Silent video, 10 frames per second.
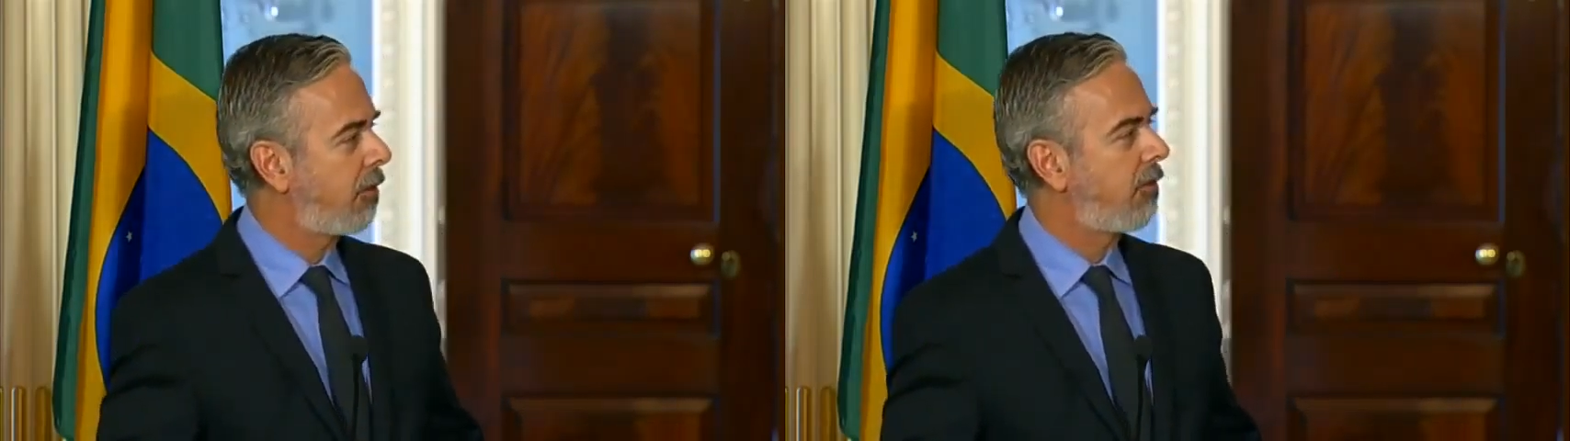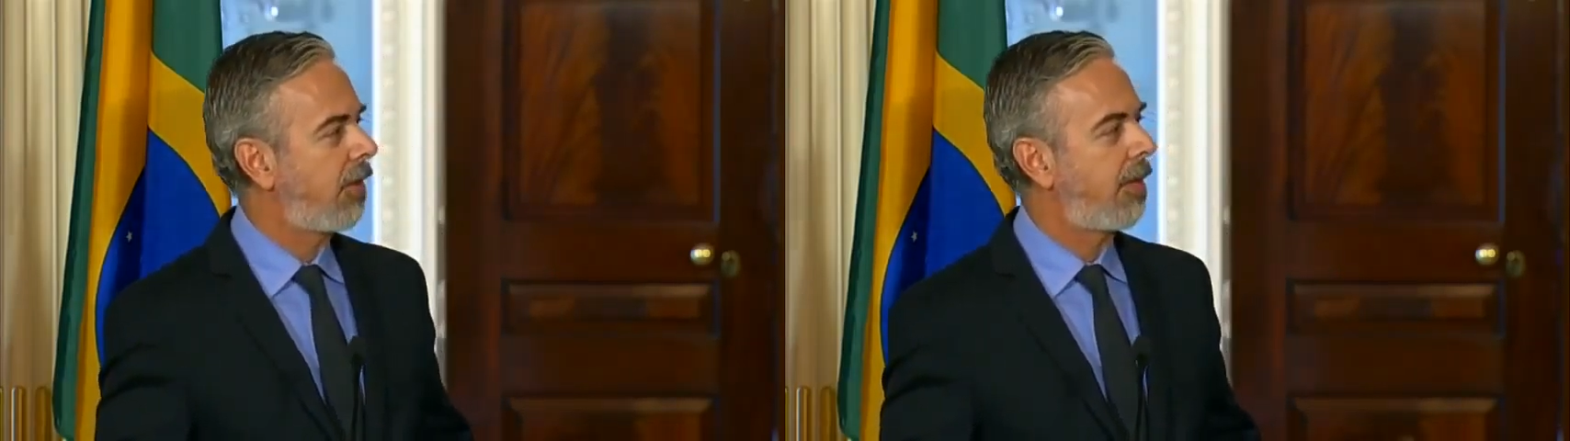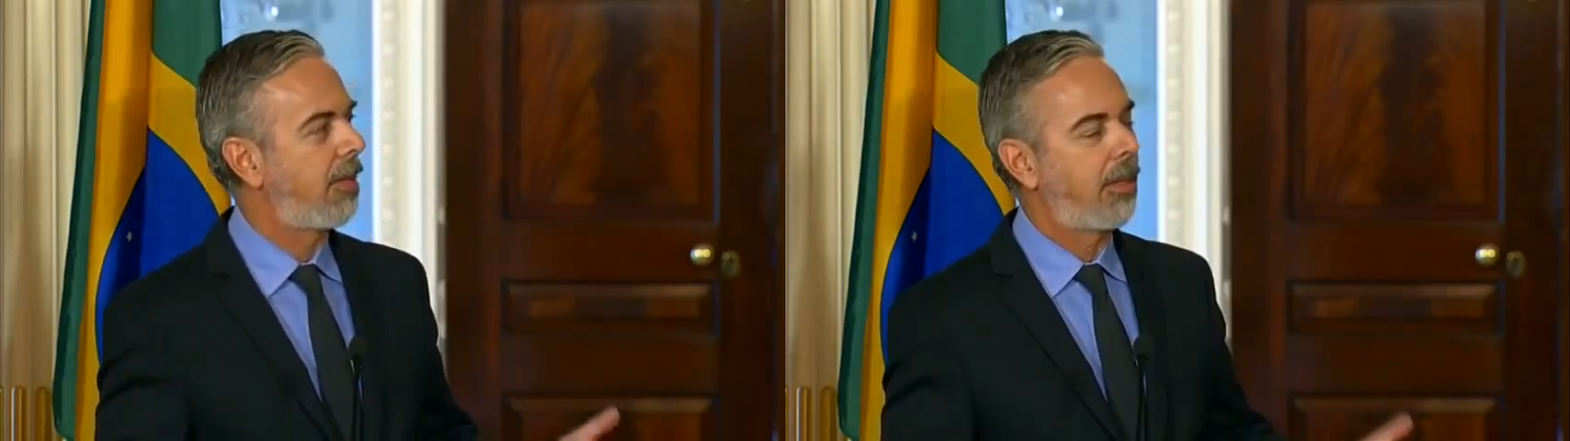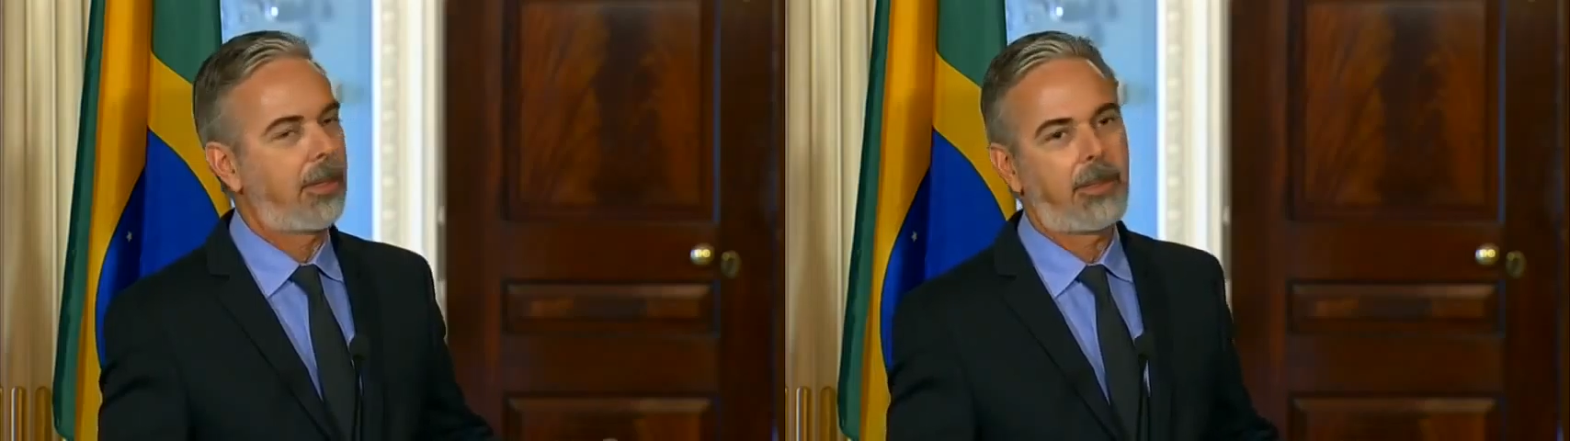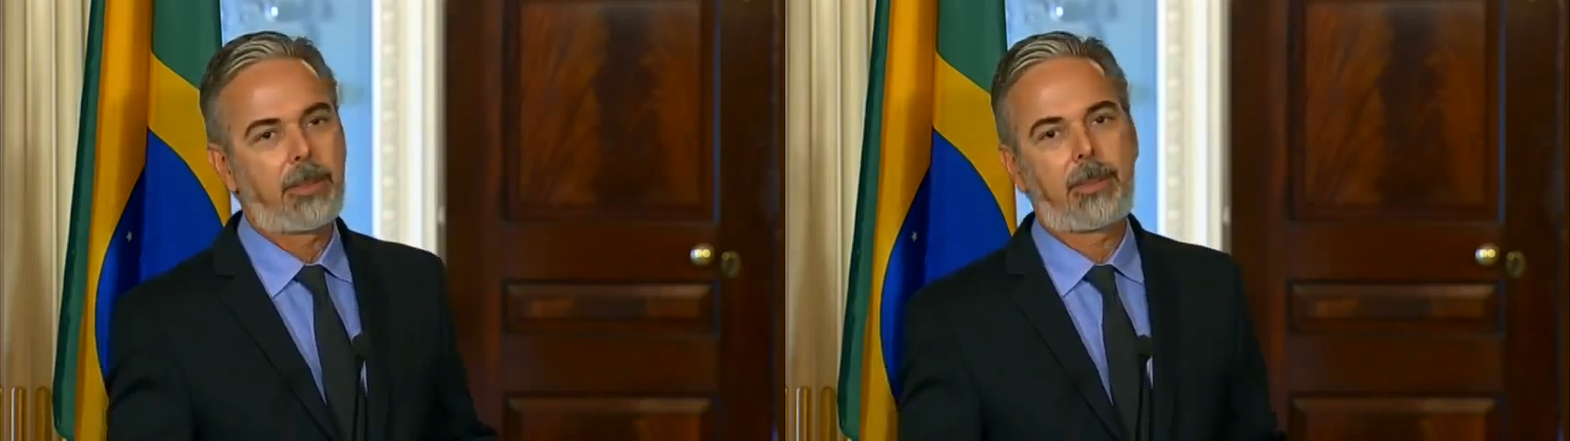as you said,
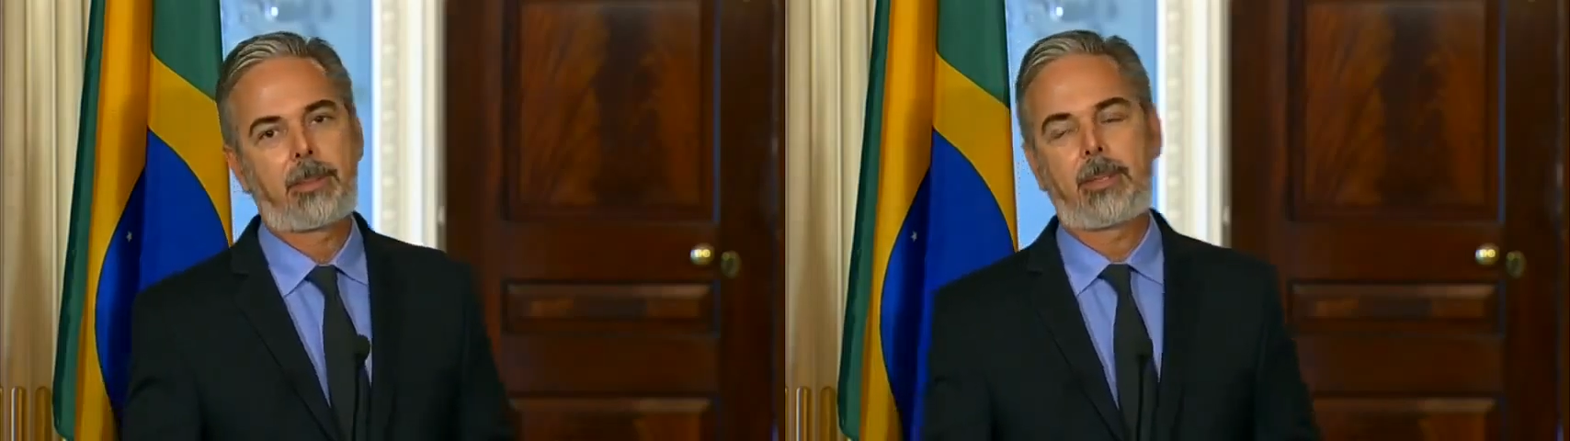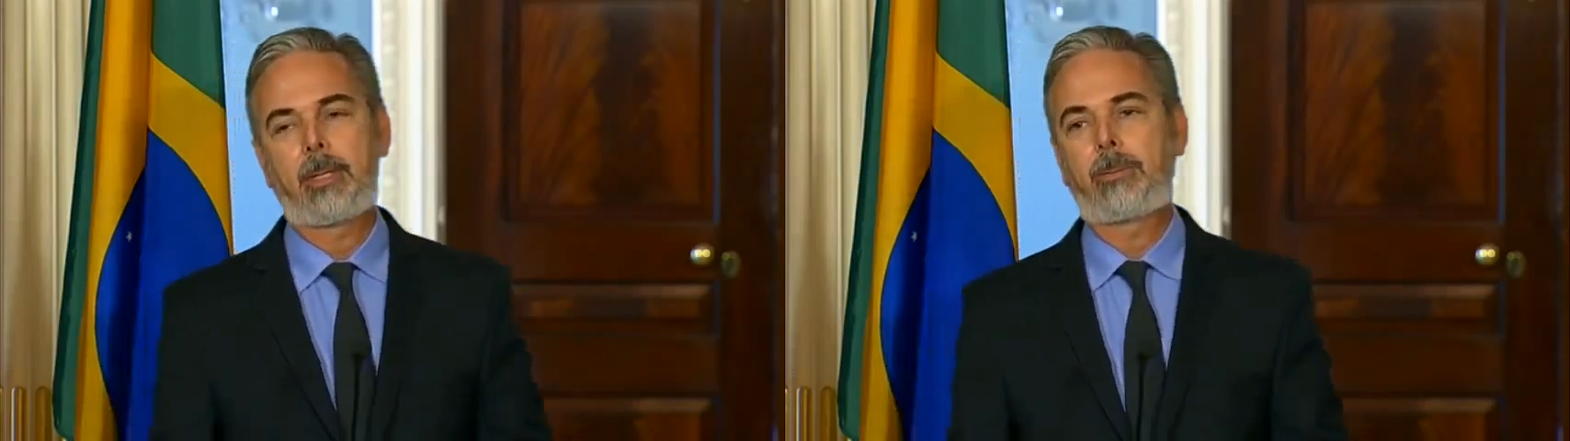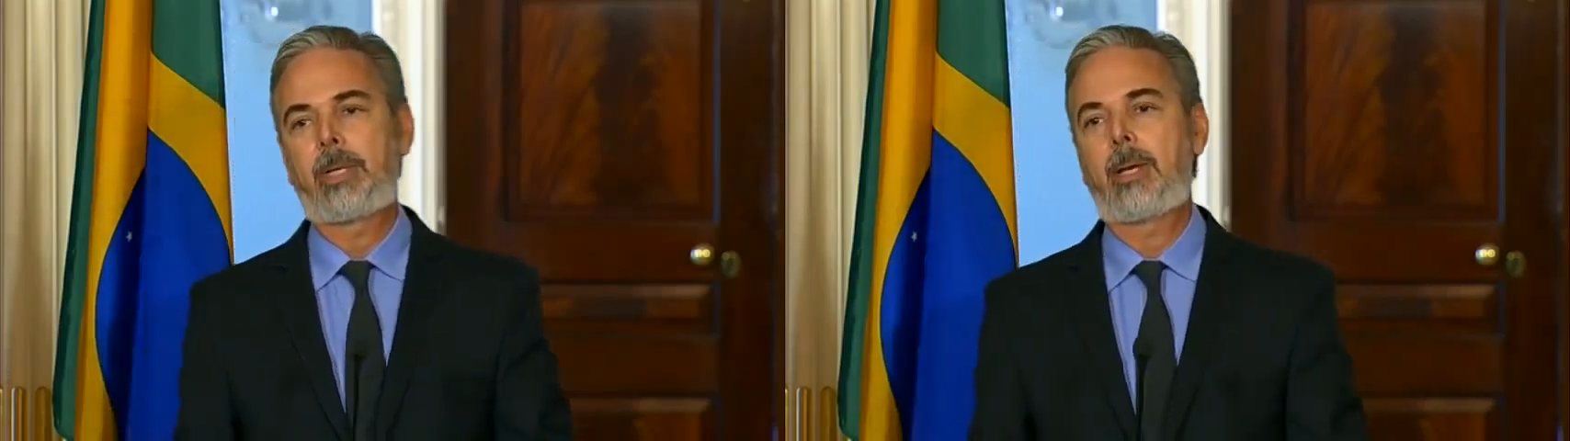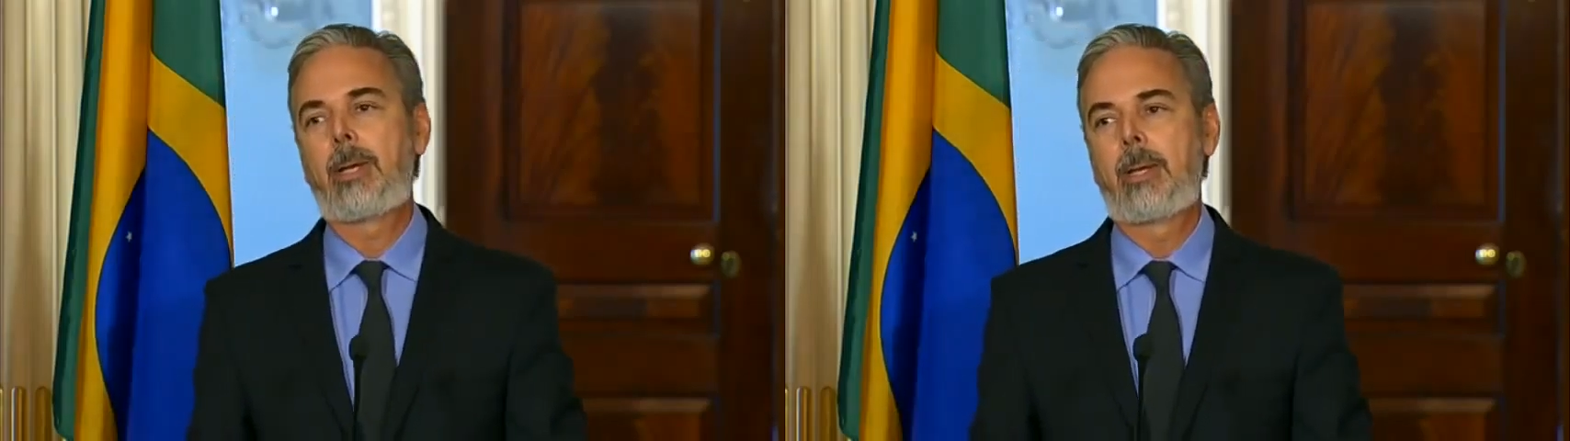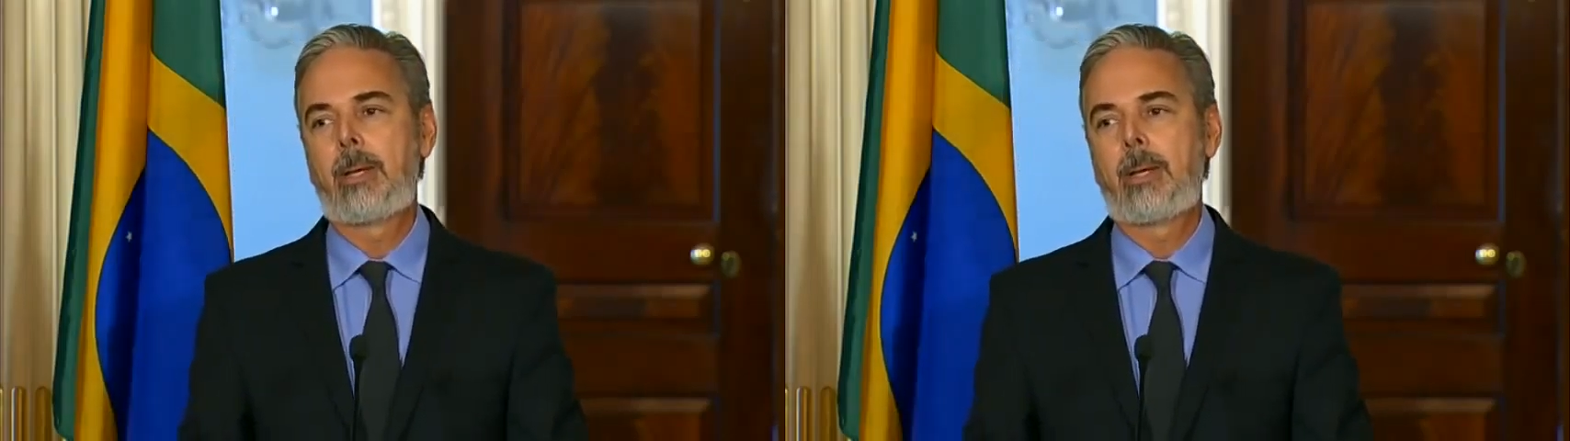Hillary,